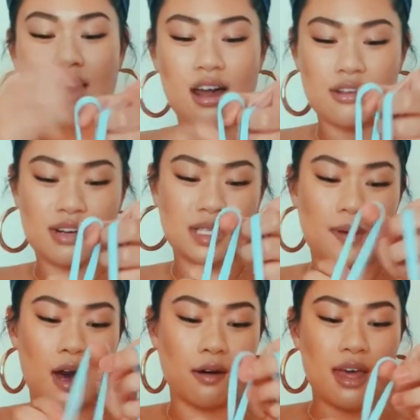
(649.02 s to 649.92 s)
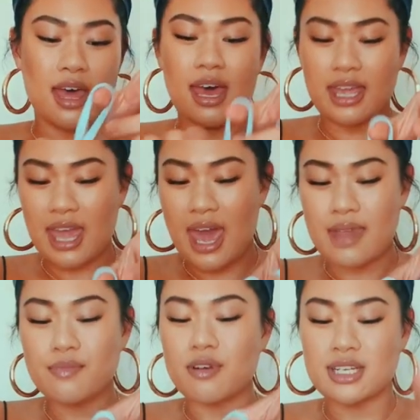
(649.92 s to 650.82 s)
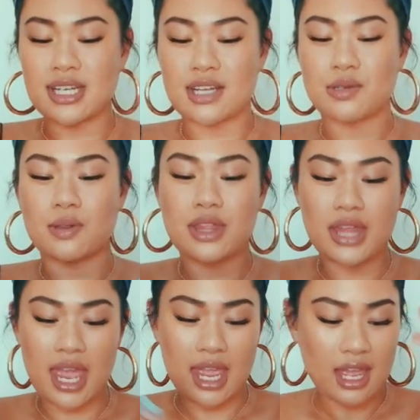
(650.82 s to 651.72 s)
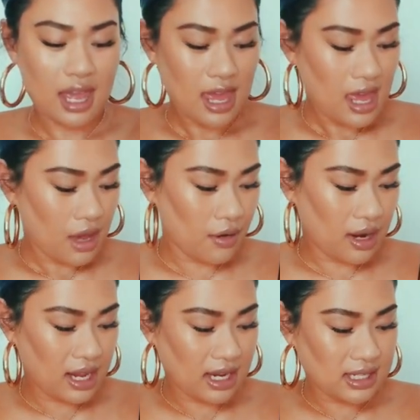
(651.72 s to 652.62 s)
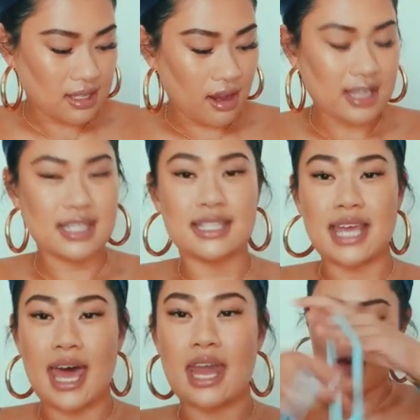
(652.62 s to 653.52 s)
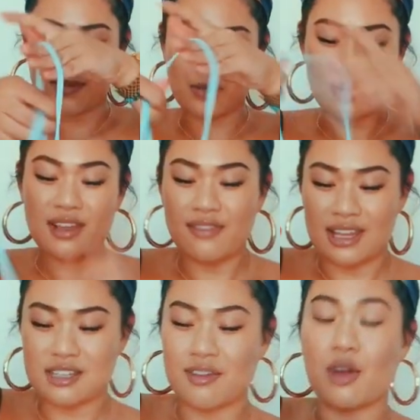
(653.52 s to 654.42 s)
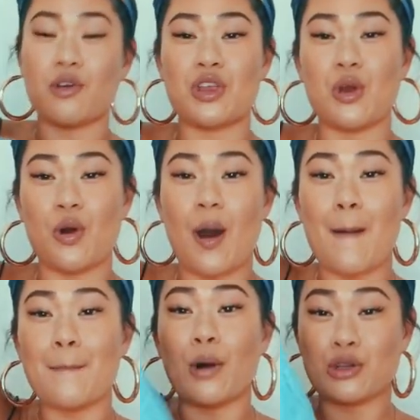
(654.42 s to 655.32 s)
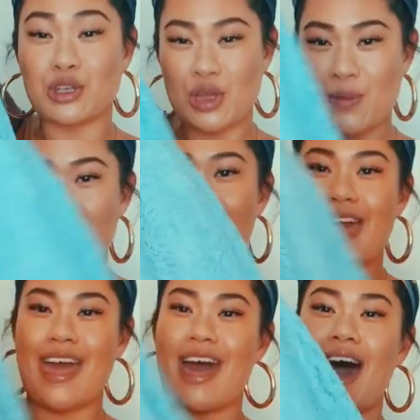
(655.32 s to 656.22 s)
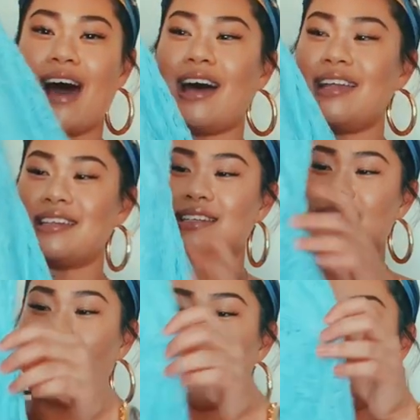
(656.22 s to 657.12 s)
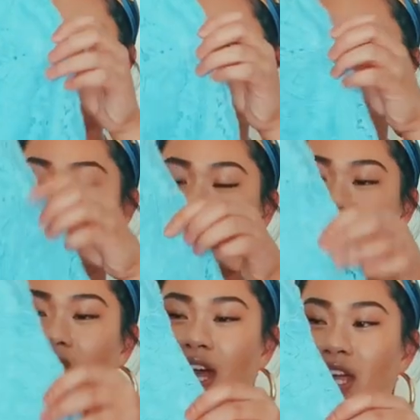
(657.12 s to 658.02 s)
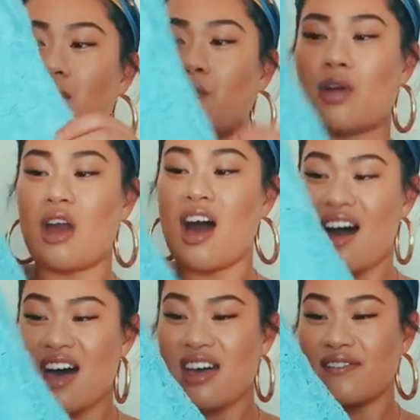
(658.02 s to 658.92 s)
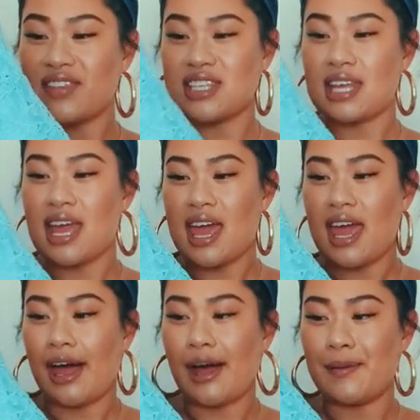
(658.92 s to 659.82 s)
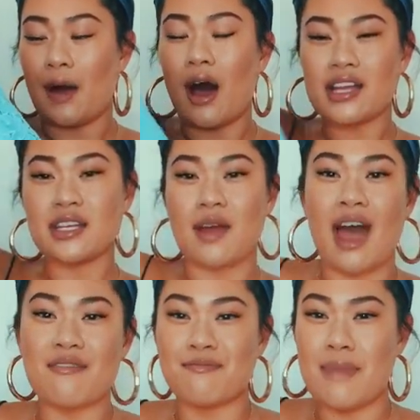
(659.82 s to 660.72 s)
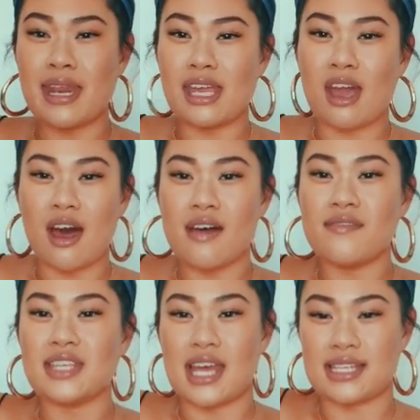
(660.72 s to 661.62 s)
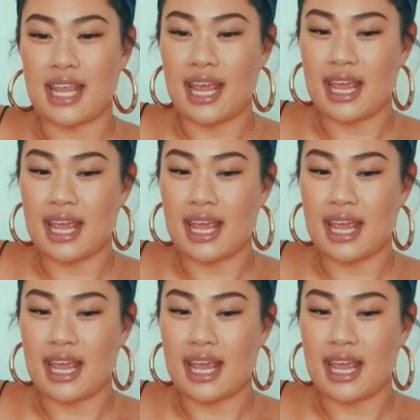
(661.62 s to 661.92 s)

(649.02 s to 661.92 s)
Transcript: colour as well. Again, pretty little thing. Got it in a size 10. Um, it's really flattering on your bottom and um, like your curves. Um, I don't have many curves as it